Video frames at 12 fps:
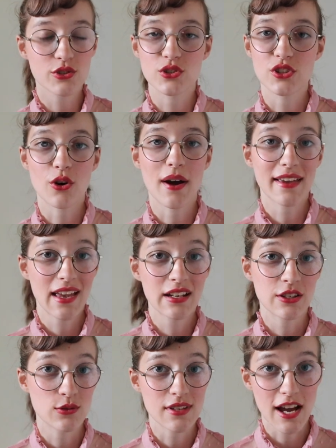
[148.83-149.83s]
so I
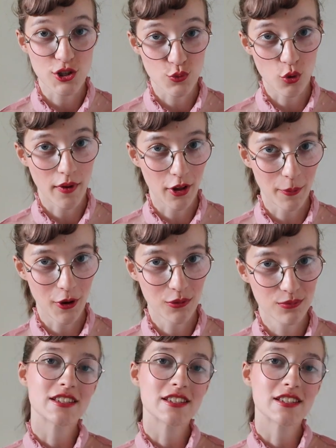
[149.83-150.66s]
can't use actual whalebone.